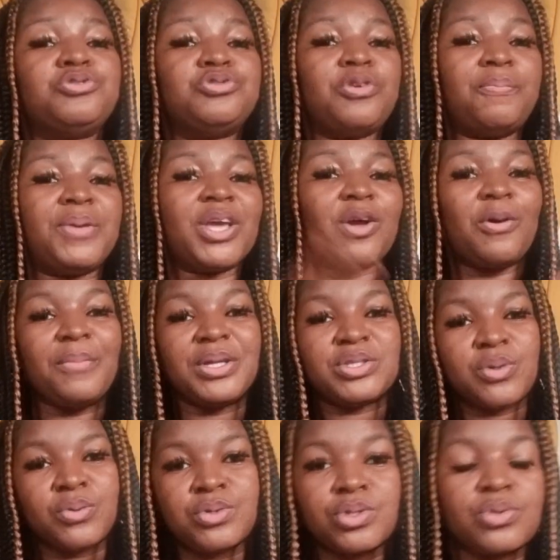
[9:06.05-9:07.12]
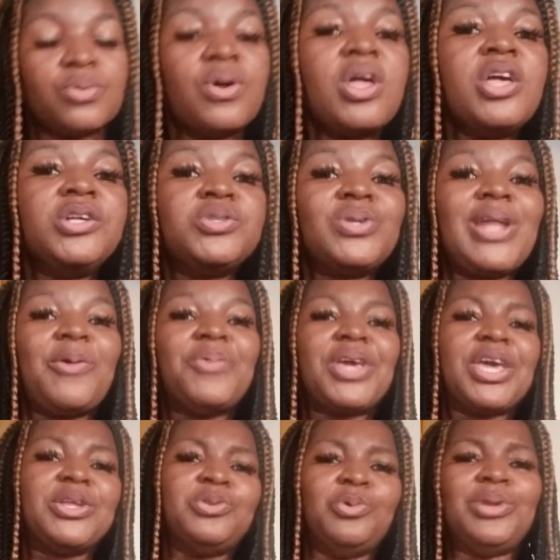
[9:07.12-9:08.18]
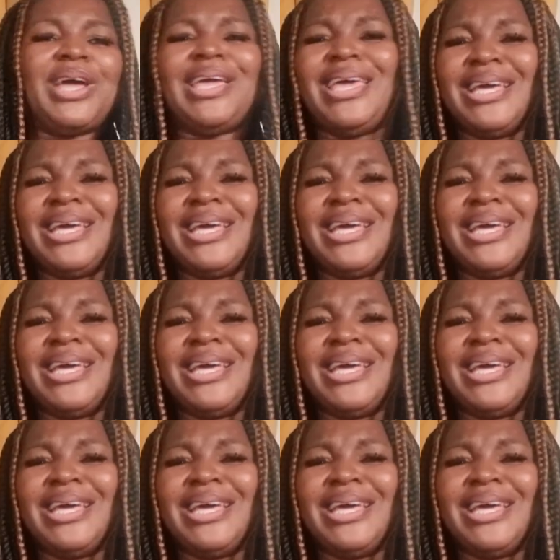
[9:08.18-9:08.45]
dropping comments also so that we can know that,